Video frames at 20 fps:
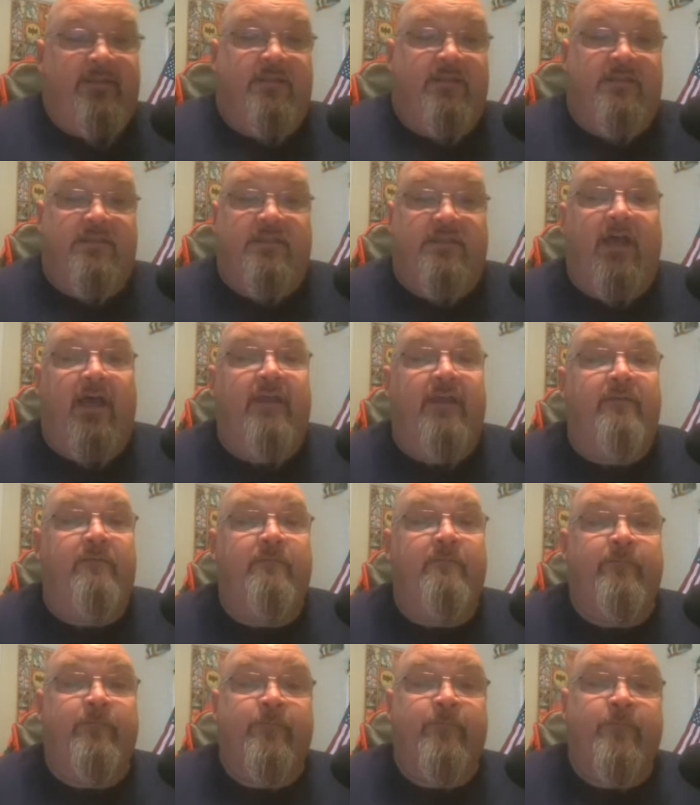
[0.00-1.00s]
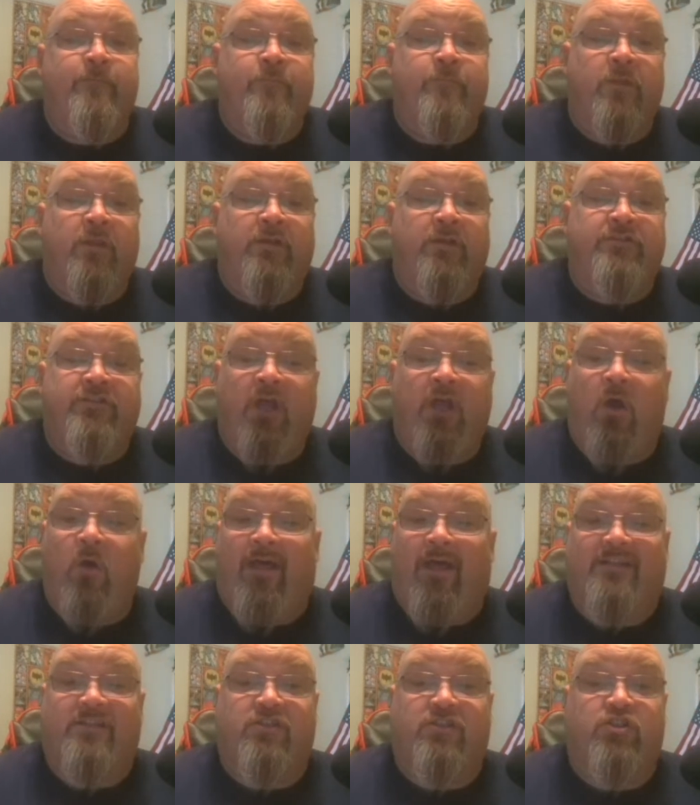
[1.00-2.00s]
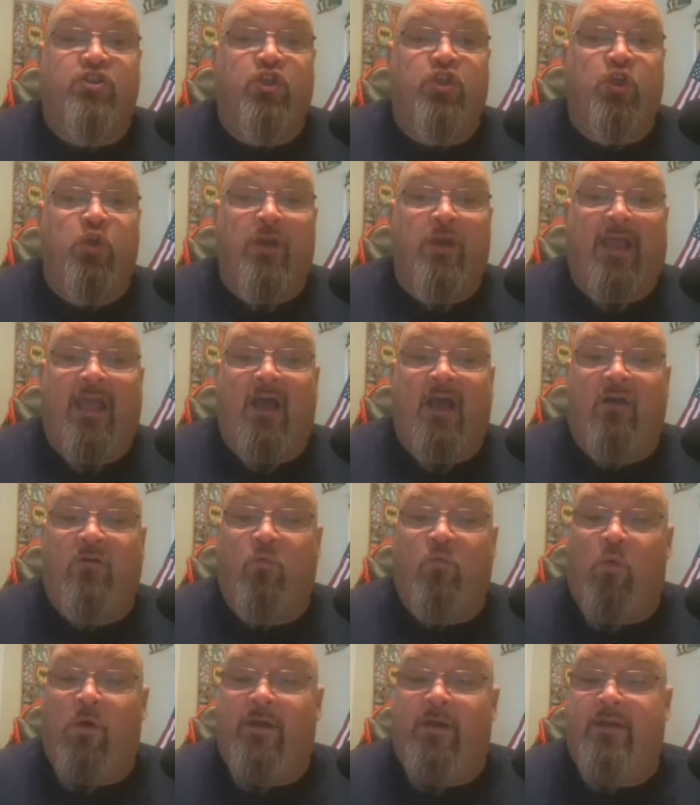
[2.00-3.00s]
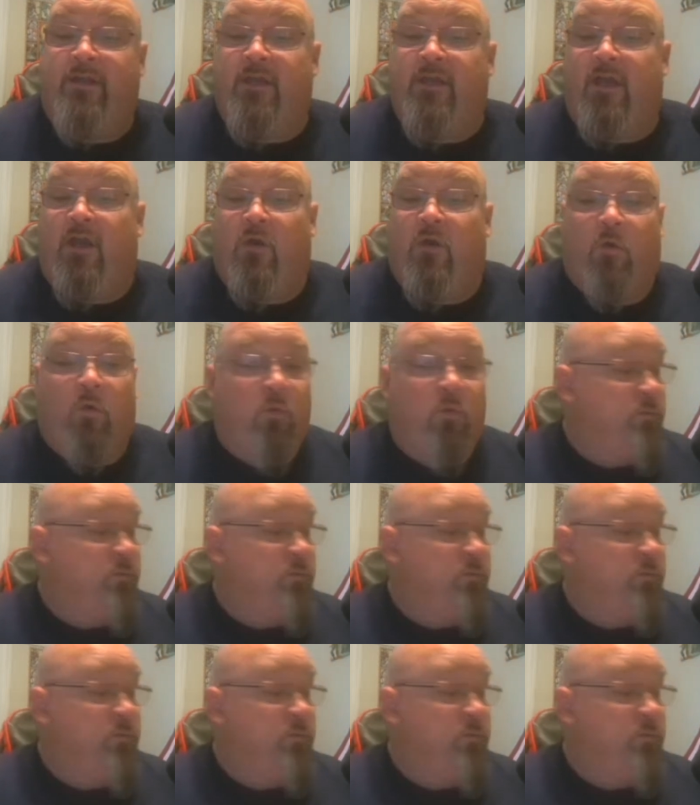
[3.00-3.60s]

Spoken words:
to the side. So that's 2 down, 1 to go.